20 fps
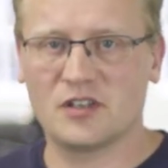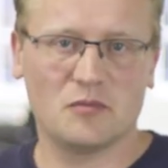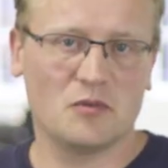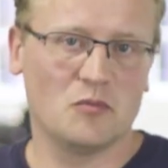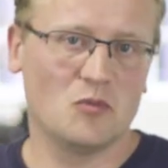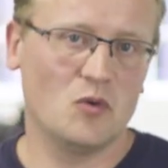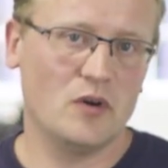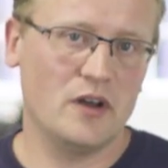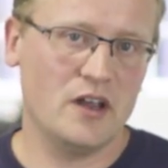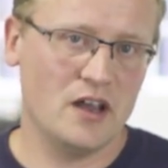some
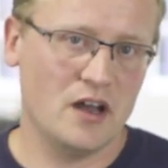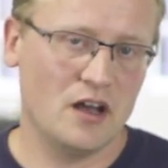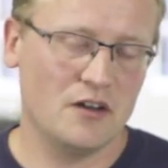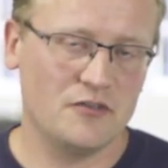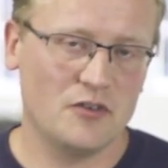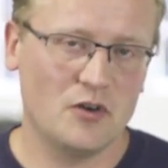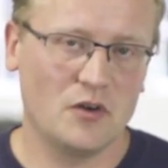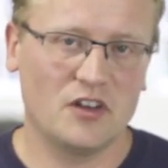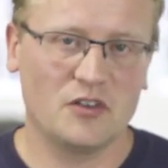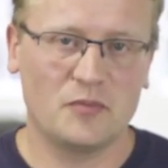are more AR
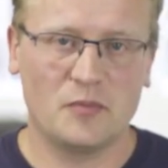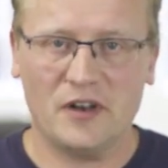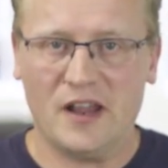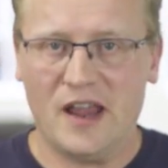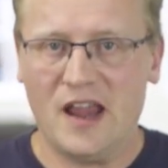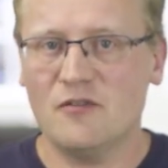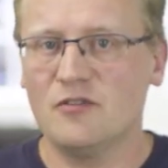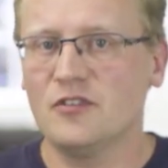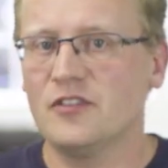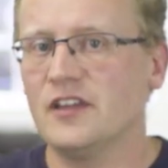focused, but
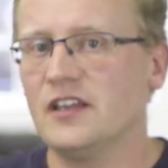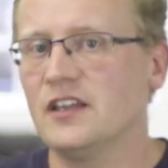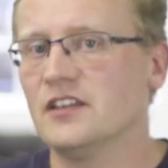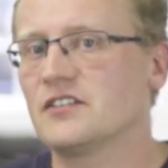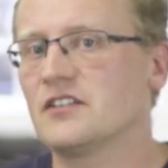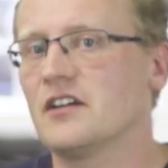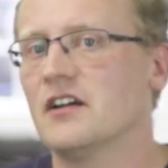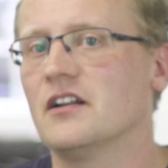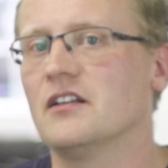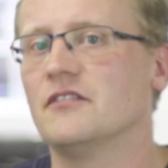everything
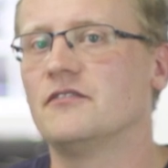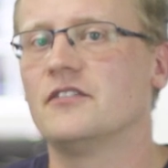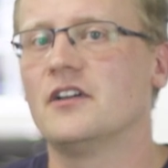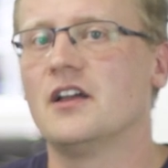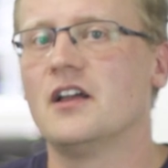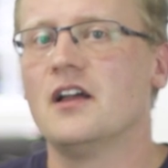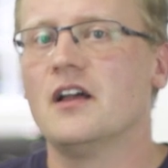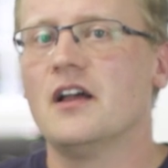is kind of